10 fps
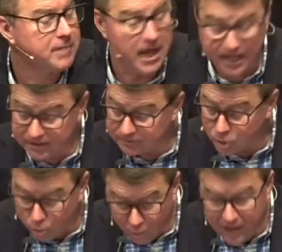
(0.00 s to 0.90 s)
And
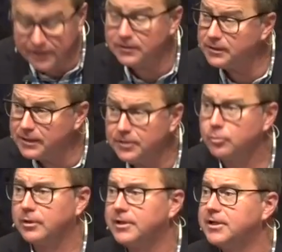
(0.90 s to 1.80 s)
quite
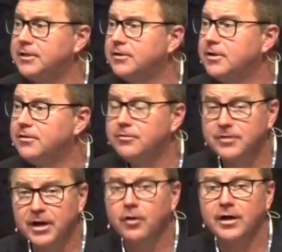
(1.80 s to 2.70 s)
literally,
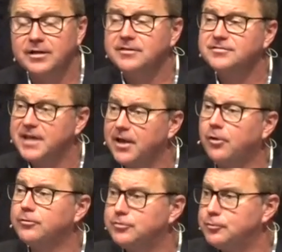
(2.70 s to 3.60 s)
there is
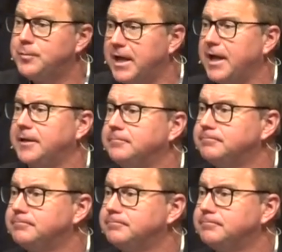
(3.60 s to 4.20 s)
hell to pay.